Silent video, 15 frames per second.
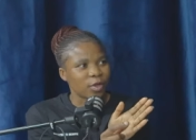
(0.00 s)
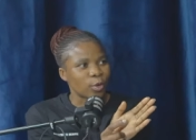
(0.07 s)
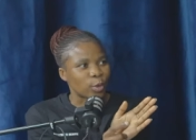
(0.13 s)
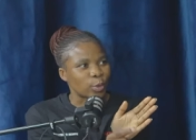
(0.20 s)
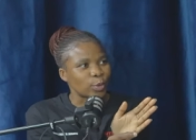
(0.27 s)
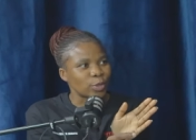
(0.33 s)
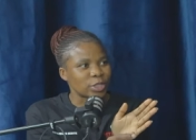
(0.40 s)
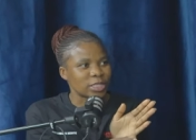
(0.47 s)
the
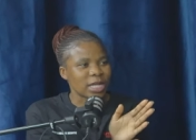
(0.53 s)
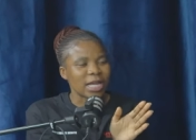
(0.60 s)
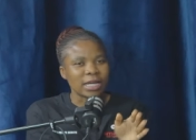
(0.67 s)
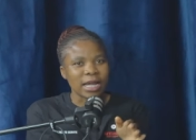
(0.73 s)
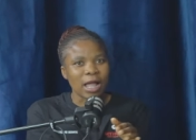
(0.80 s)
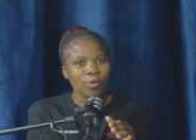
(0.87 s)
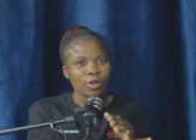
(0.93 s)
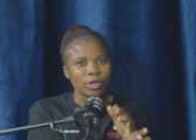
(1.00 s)
good
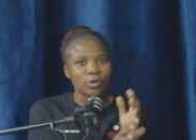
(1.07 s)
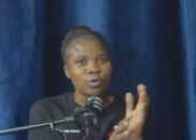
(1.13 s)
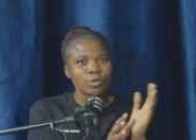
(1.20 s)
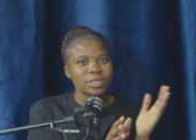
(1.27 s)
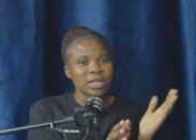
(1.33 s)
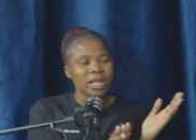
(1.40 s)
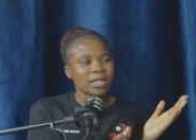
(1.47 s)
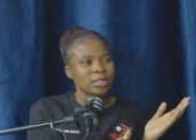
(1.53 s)
and now it
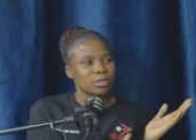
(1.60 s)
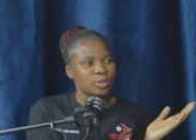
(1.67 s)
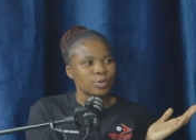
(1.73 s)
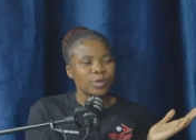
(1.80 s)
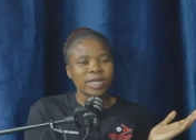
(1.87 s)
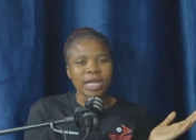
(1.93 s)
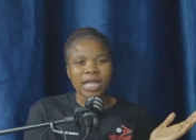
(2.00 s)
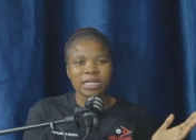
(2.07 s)
looks like he's
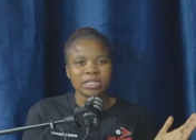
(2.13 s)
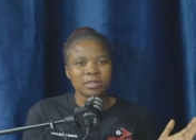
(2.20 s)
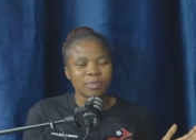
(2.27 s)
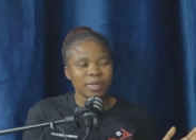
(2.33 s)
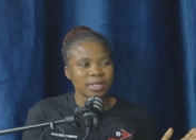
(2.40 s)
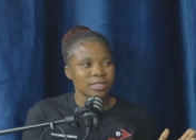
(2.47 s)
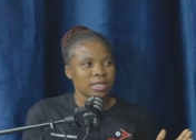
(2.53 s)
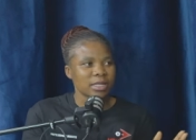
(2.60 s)
doing
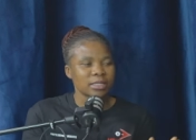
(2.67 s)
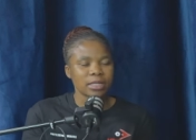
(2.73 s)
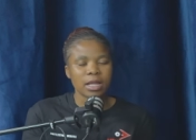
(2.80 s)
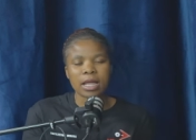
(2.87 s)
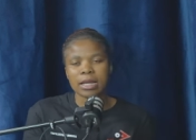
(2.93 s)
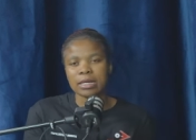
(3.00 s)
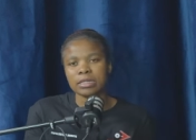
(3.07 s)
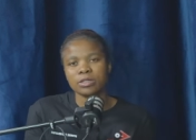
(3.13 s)
90%.
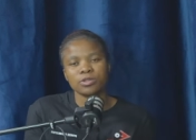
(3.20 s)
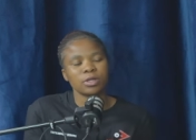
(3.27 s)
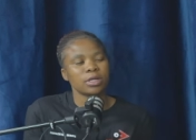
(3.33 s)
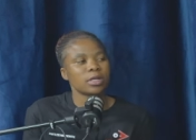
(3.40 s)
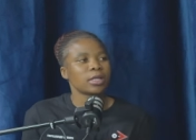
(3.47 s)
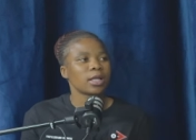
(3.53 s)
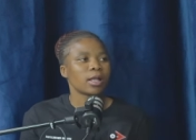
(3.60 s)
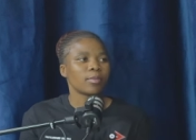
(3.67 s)
Ah,
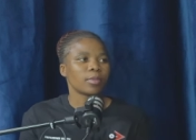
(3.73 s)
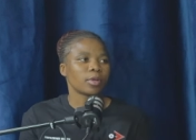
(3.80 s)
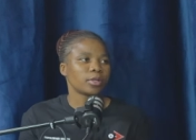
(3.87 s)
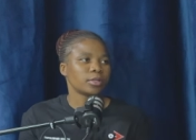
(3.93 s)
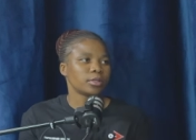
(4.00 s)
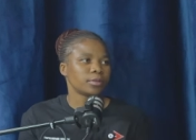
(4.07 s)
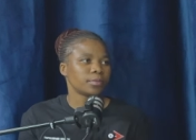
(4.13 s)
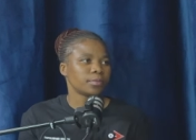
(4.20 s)
literally, come on.